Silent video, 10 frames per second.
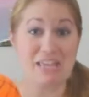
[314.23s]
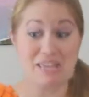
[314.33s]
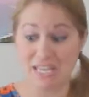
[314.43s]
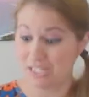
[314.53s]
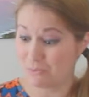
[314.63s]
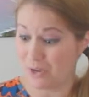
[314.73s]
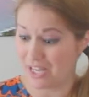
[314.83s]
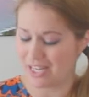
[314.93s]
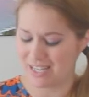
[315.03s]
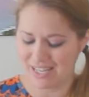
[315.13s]
This
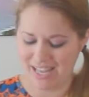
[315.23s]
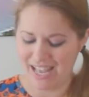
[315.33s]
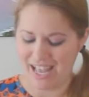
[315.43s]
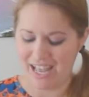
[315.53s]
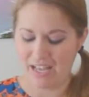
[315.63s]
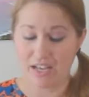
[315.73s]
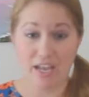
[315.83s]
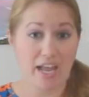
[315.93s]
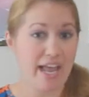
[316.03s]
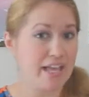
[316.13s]
one
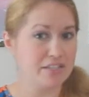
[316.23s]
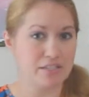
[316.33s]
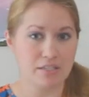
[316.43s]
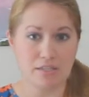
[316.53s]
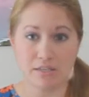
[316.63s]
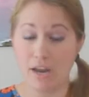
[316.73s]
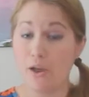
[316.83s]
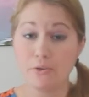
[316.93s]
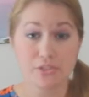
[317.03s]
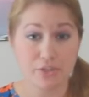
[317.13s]
has
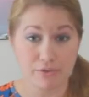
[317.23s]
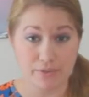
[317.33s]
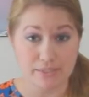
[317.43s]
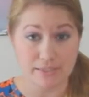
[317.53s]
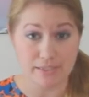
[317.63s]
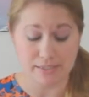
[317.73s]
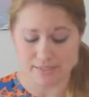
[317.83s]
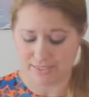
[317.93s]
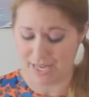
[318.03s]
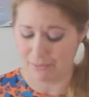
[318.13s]
no
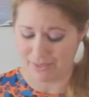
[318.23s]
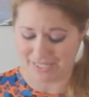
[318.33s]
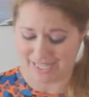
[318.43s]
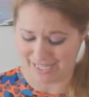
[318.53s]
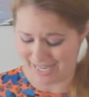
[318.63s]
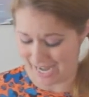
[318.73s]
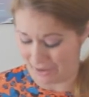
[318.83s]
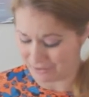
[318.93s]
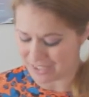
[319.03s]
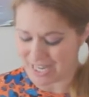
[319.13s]
surfaces that we can count.